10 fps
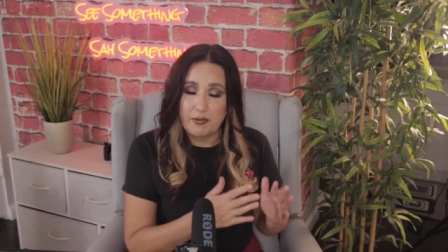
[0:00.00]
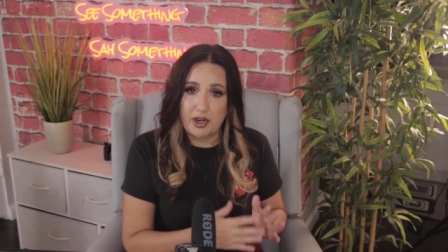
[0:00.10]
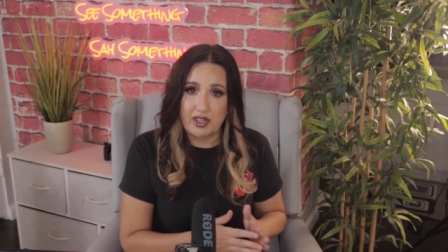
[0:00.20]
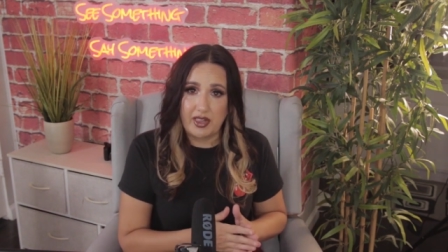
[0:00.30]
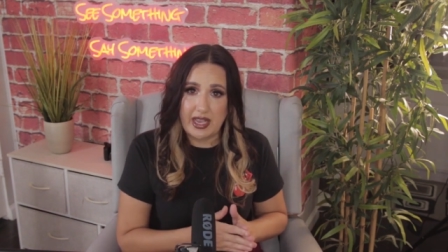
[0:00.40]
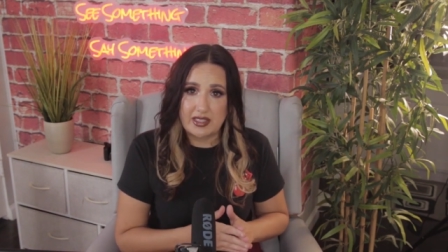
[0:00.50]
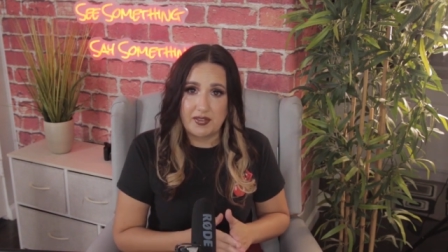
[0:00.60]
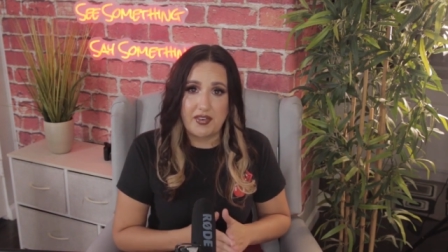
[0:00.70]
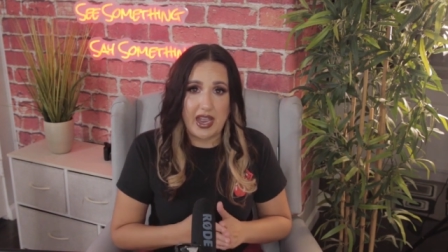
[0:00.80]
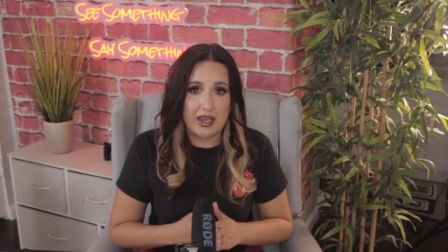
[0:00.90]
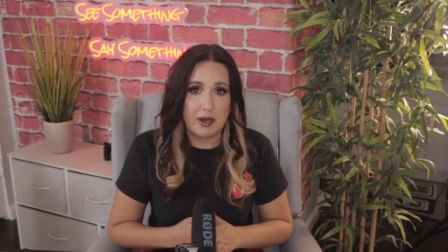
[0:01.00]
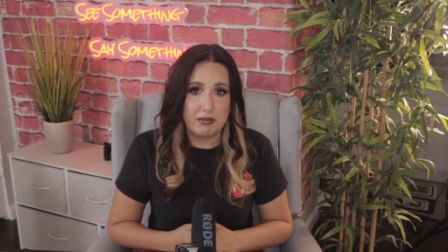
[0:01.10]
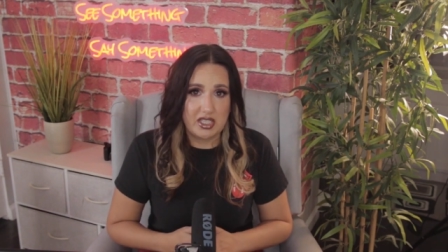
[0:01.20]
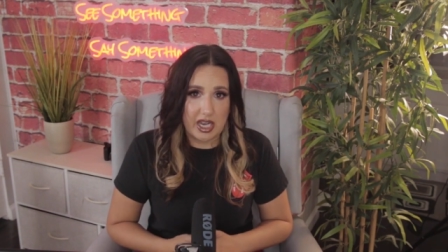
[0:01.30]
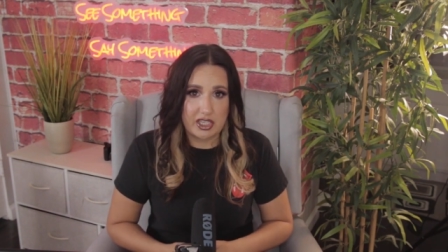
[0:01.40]
for classifying
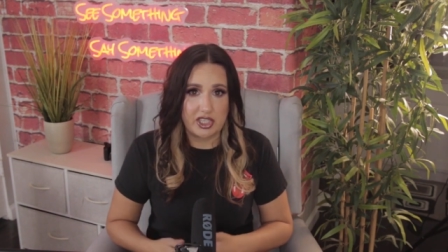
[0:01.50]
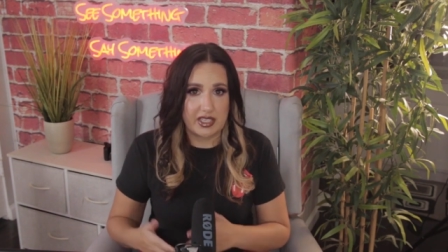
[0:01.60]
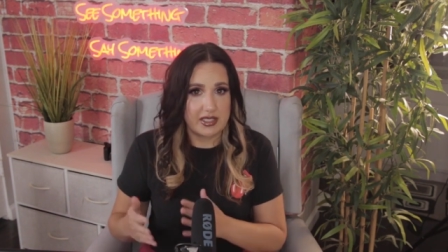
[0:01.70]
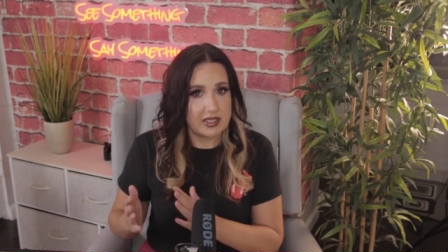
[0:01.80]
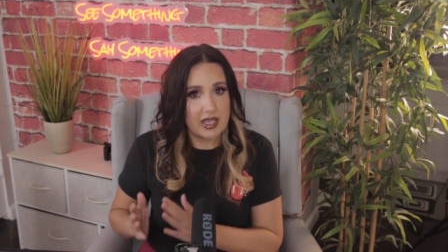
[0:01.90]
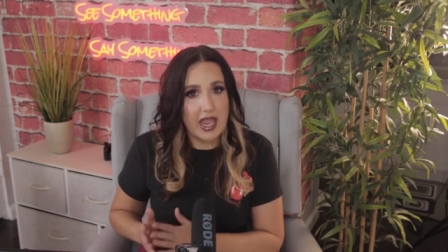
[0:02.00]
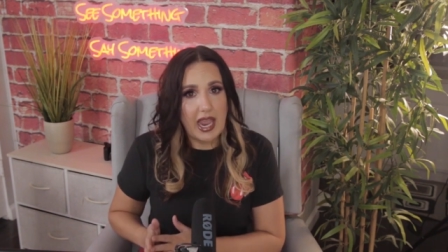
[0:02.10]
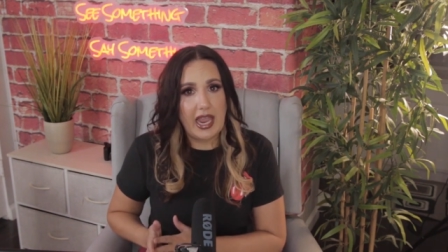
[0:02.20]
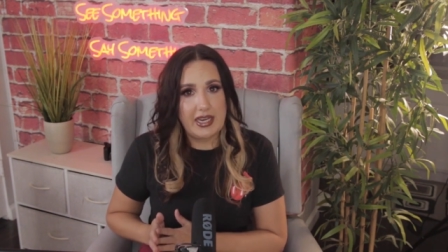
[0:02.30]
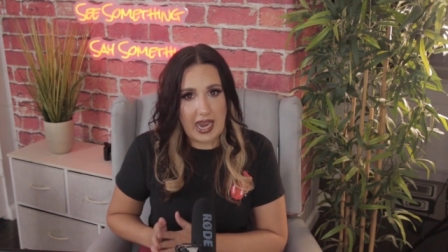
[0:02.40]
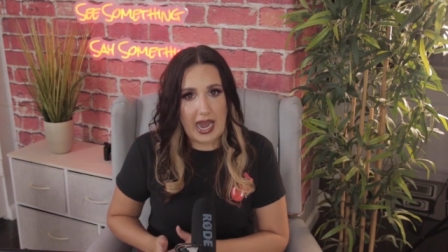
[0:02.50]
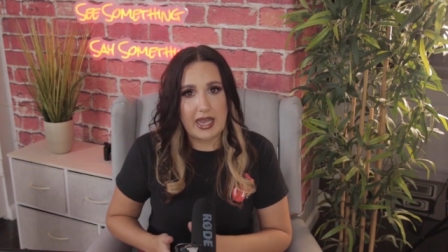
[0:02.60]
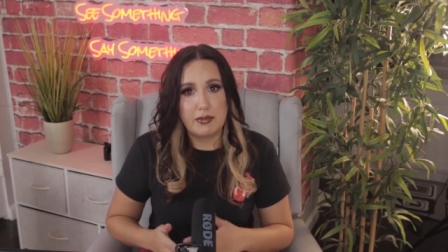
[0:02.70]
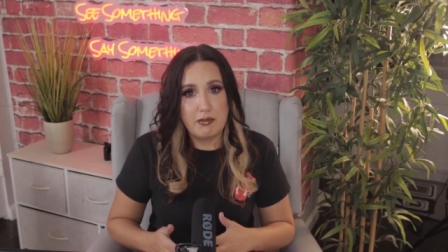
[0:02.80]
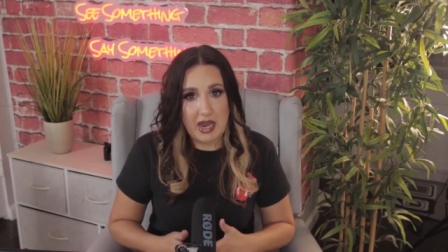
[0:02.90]
abductions and
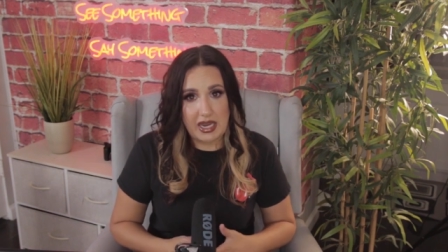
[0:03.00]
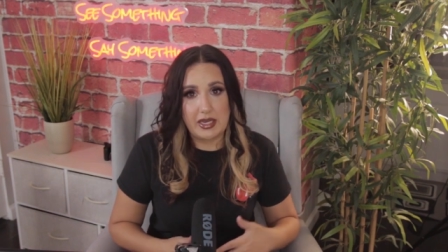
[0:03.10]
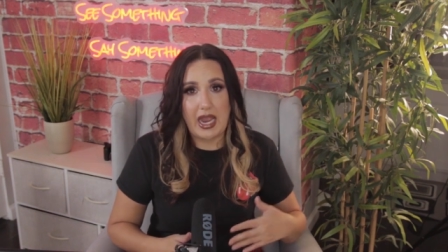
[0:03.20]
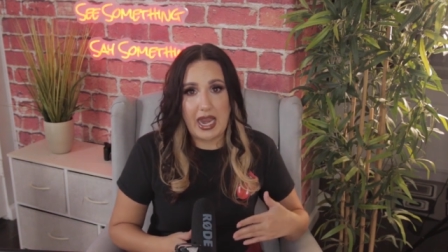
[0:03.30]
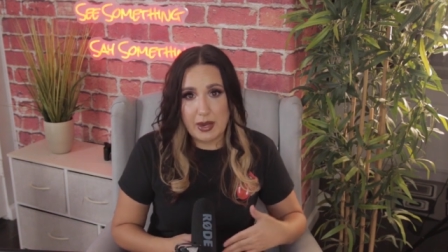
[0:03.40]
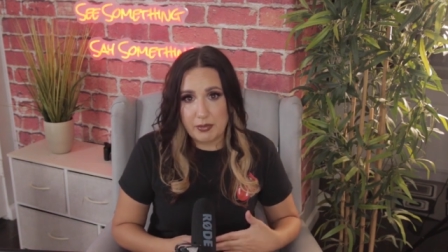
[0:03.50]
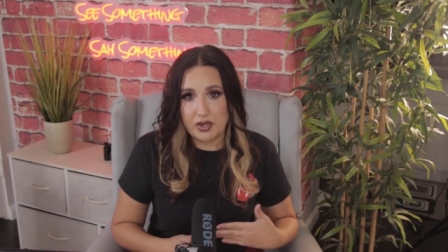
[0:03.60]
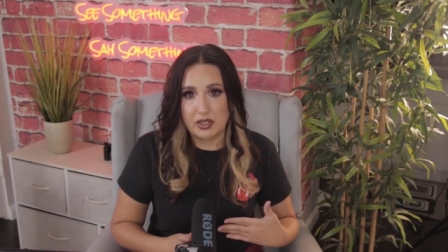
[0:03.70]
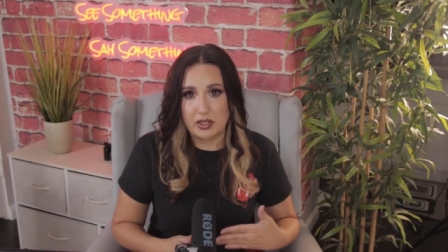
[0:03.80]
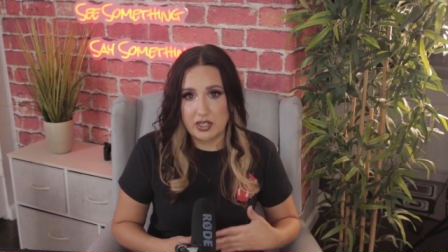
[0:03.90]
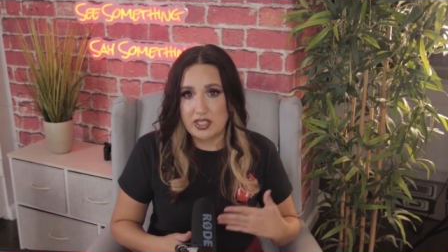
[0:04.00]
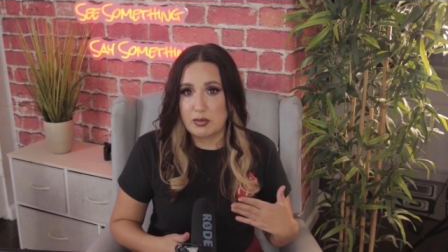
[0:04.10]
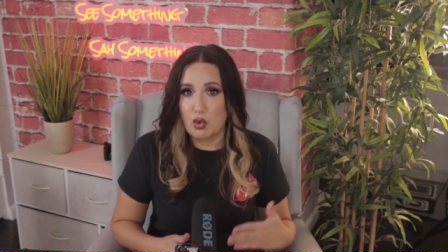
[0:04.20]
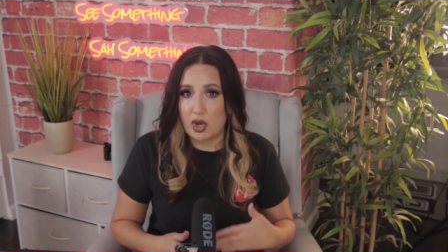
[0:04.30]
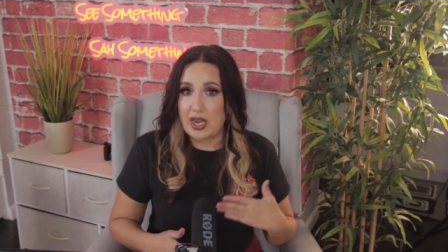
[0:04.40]
had made Amber Alerts
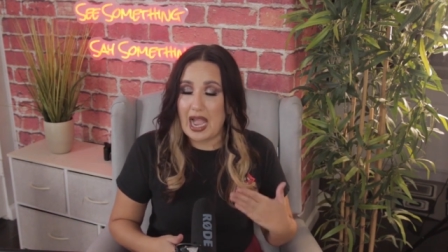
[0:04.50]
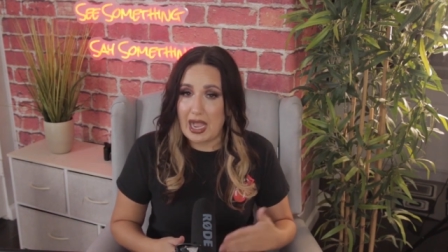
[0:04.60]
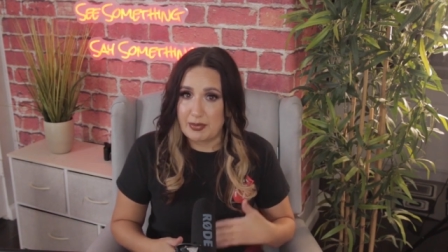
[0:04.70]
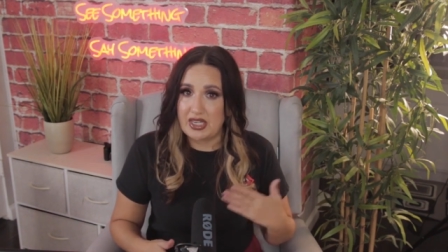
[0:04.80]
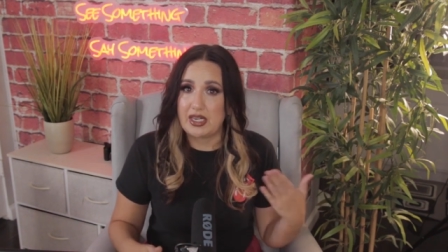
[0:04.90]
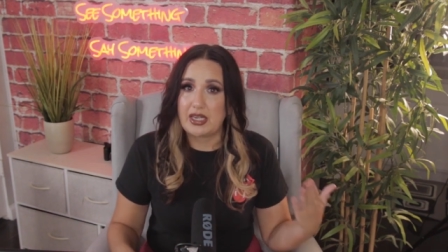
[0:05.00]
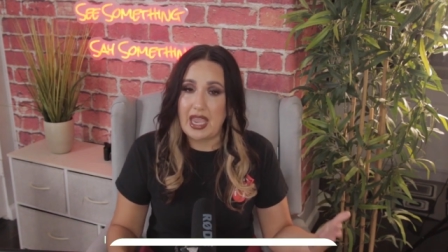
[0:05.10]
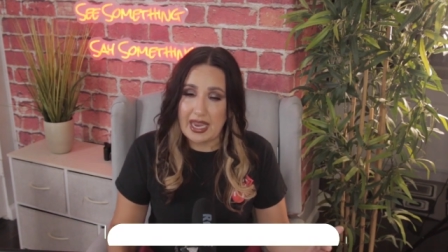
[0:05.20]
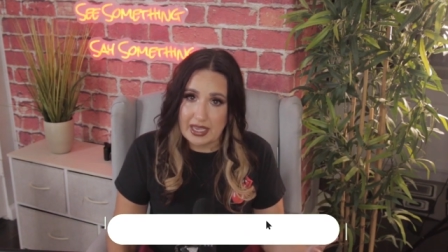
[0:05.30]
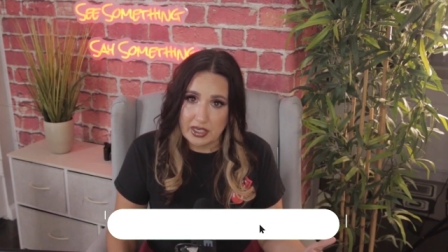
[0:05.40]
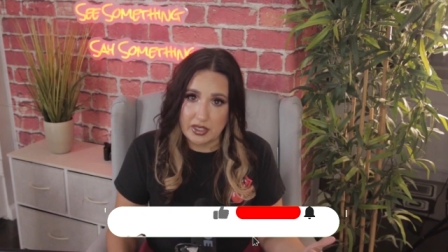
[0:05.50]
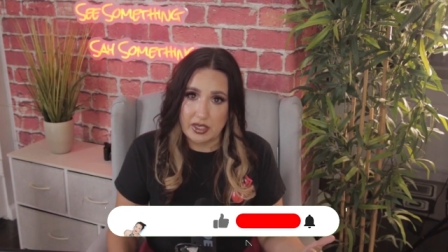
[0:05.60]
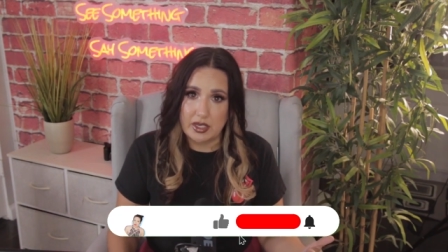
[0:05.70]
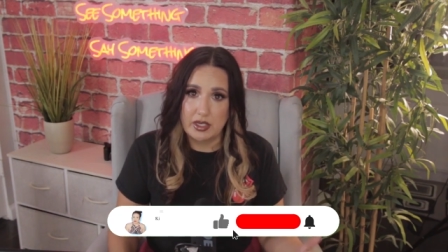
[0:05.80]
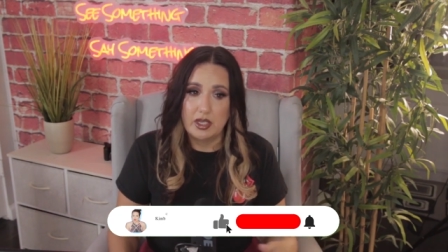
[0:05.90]
more common in
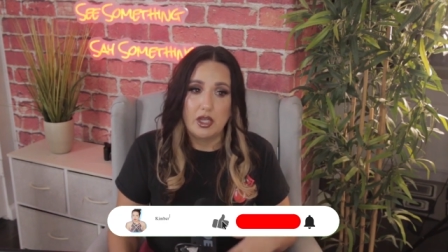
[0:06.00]
Canada.